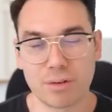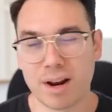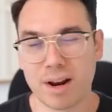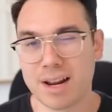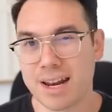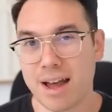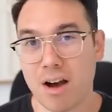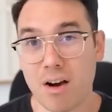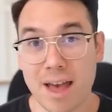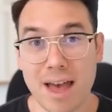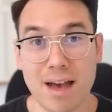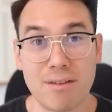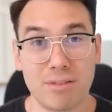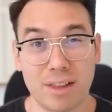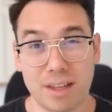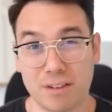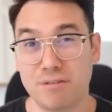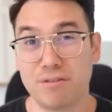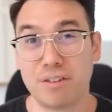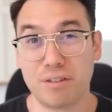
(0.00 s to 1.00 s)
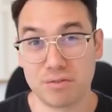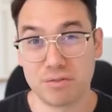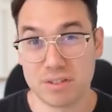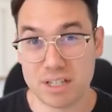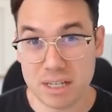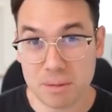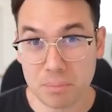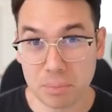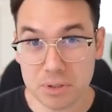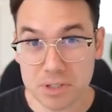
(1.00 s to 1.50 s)
Right now I have like
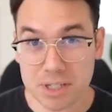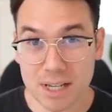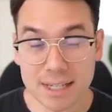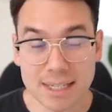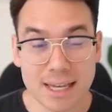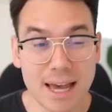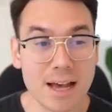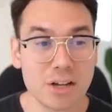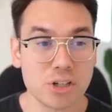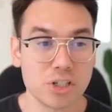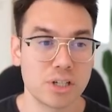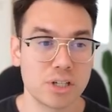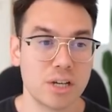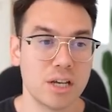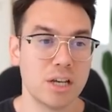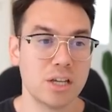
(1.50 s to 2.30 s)
15% cash,